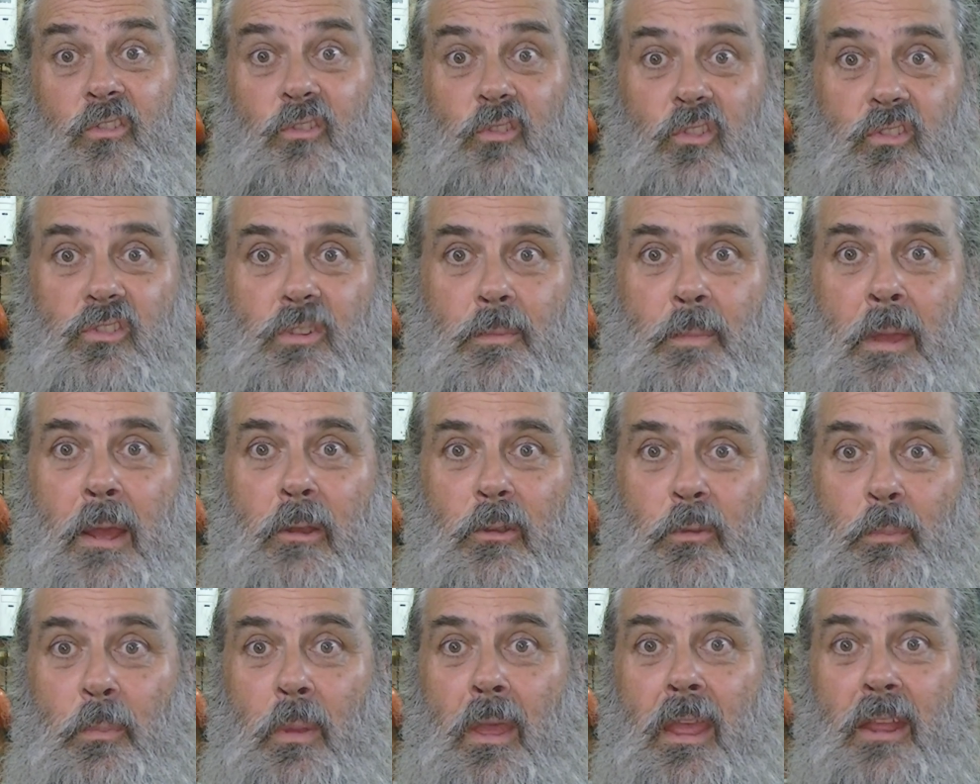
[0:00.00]
just about
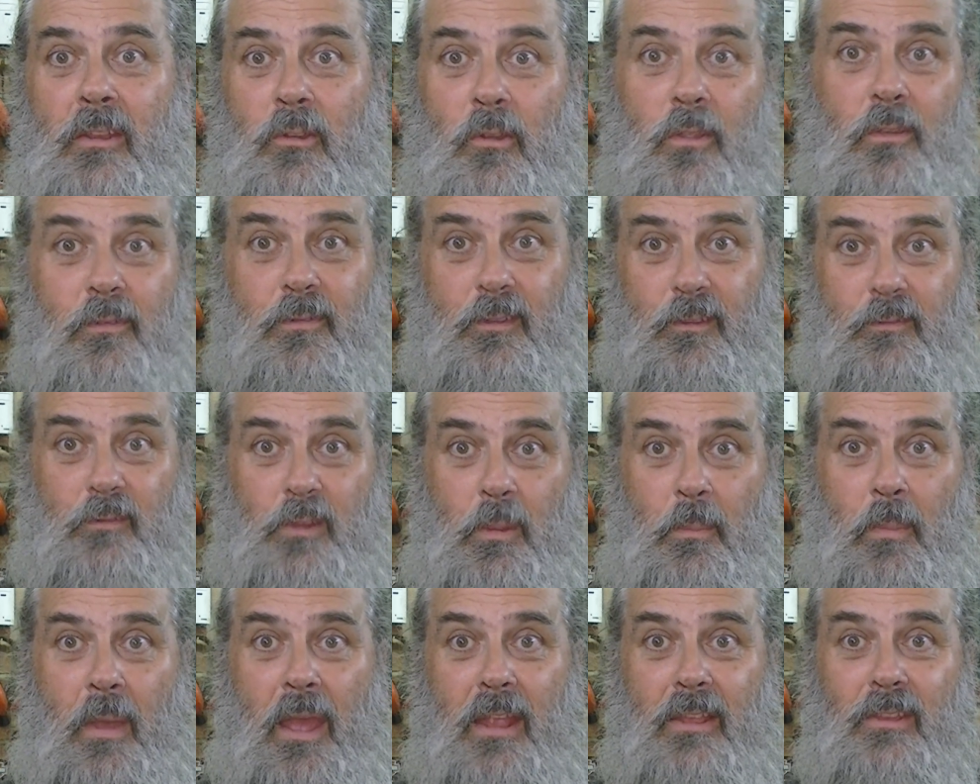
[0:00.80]
to pay another 50
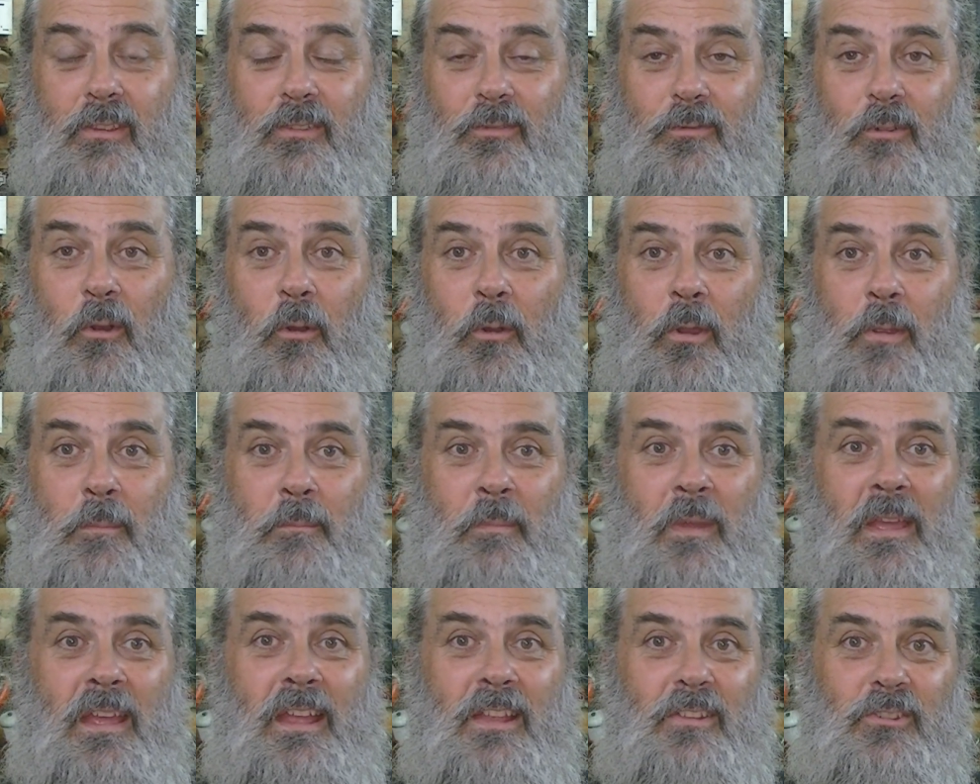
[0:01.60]
pence for him
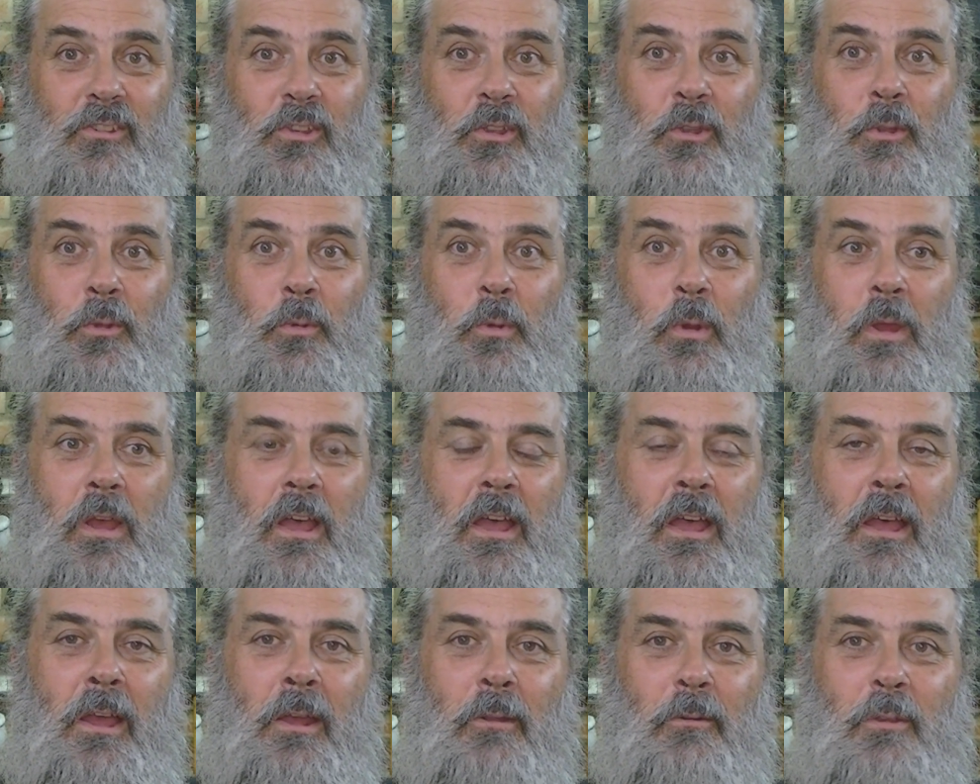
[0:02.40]
to
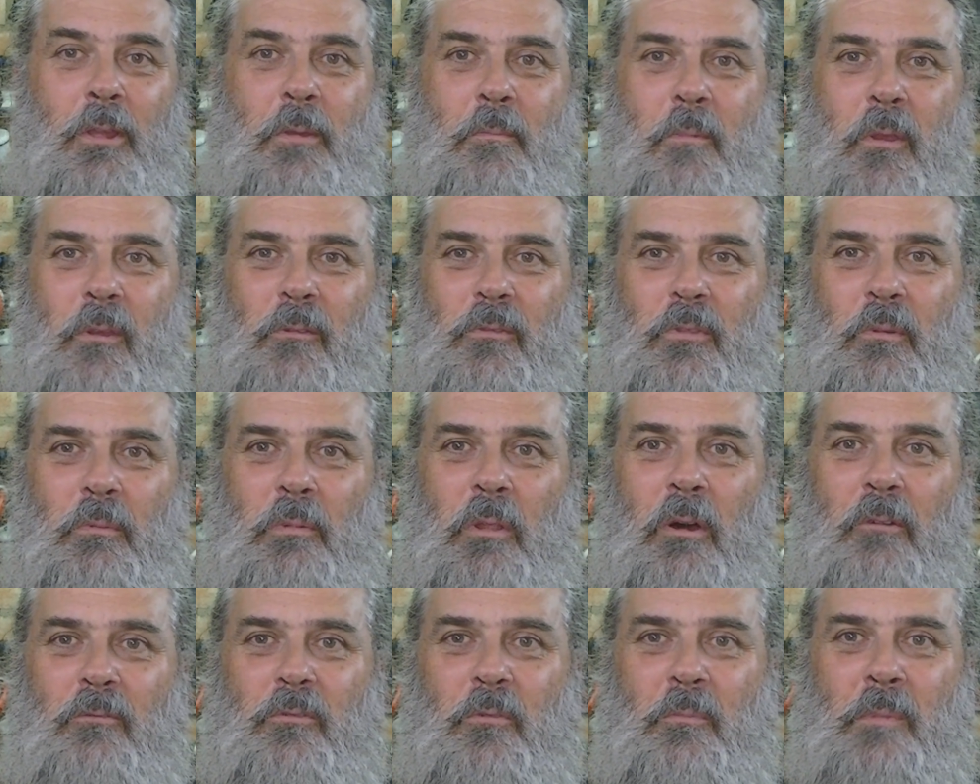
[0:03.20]
remove the
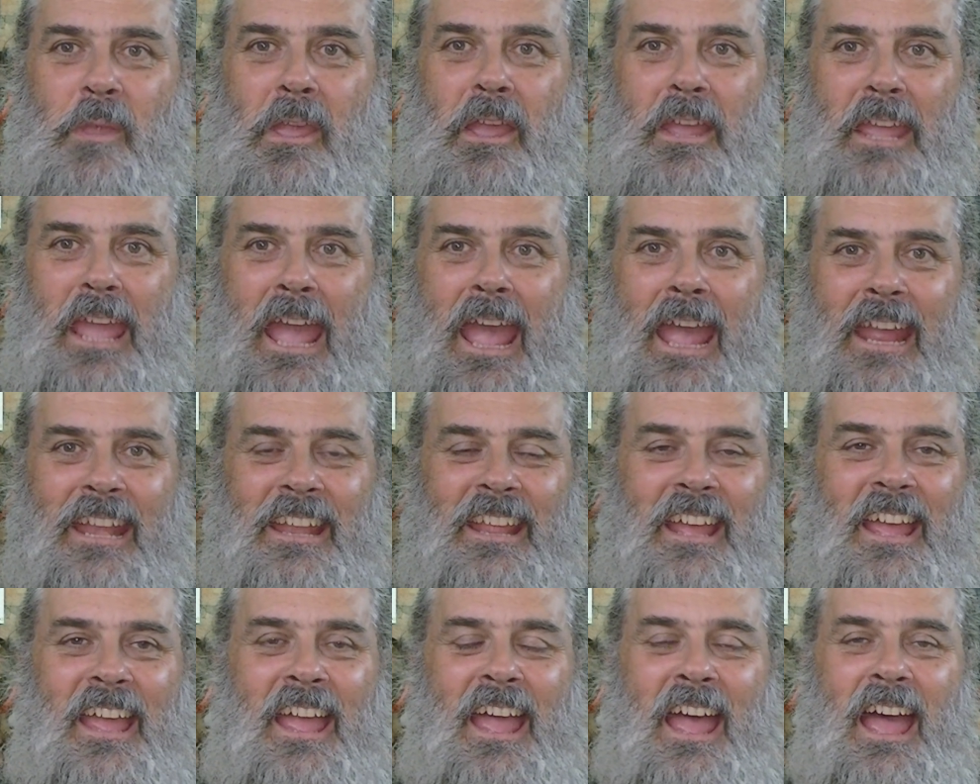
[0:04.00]
block from me again.